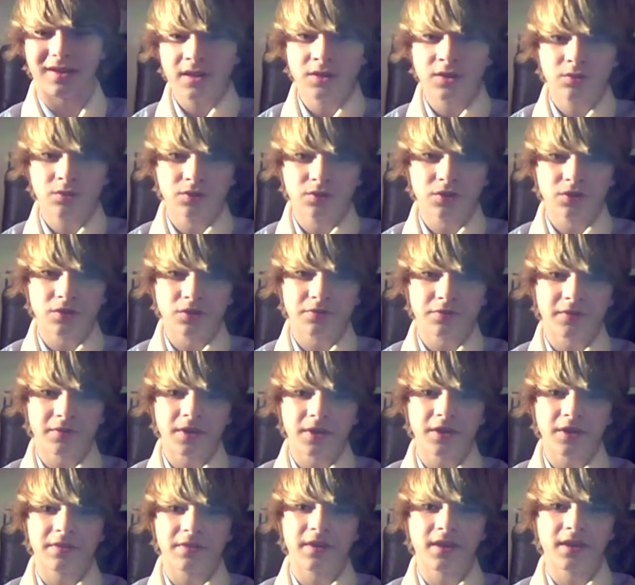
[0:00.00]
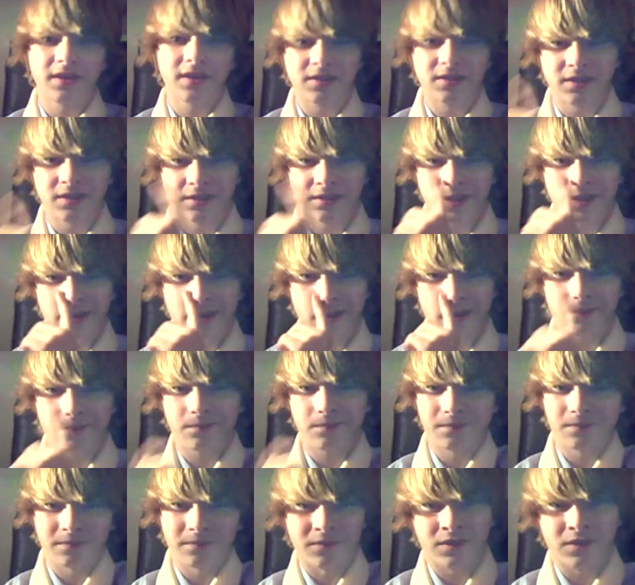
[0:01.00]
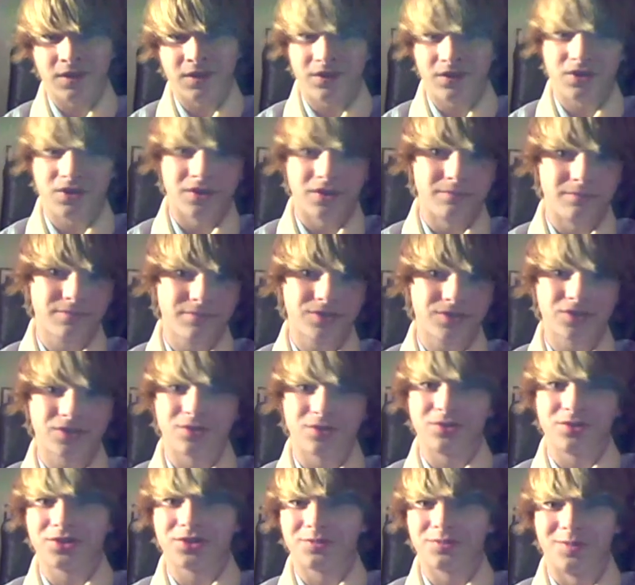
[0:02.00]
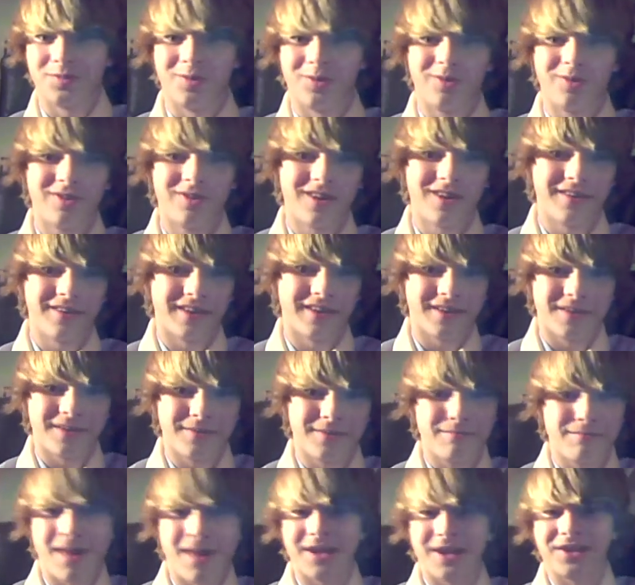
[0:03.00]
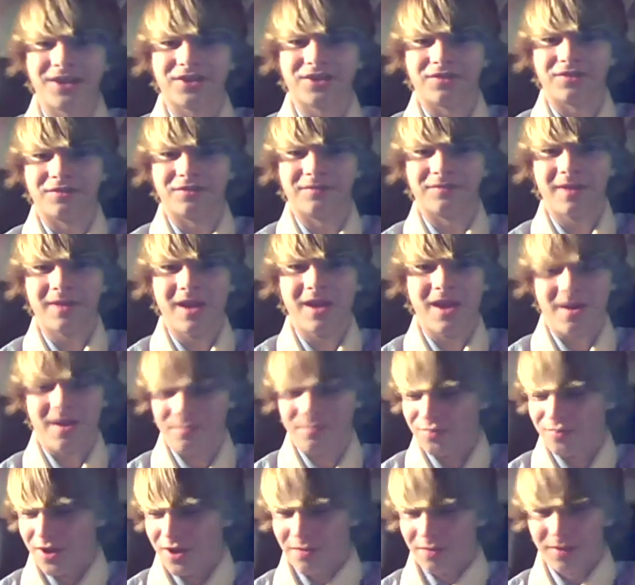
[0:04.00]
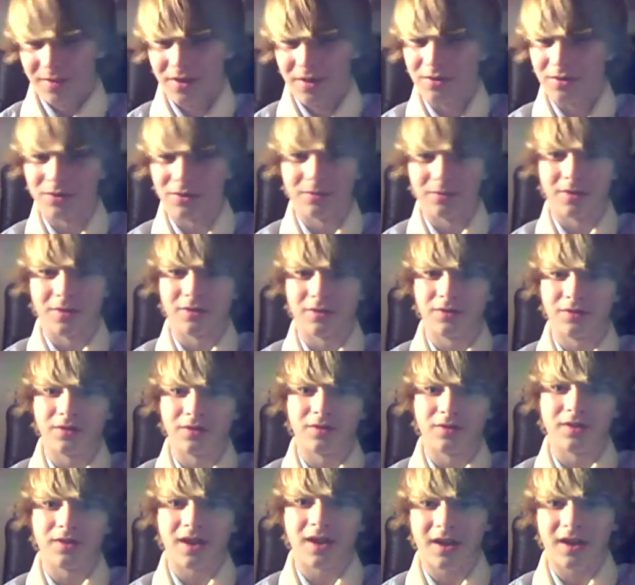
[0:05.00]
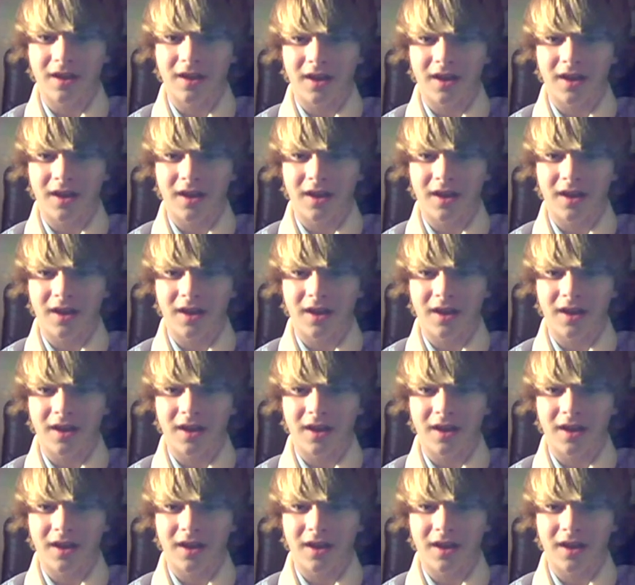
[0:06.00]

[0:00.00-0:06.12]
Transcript: And also the funny thing is is that the jump's so small and I, I managed to break my collarbone doing that.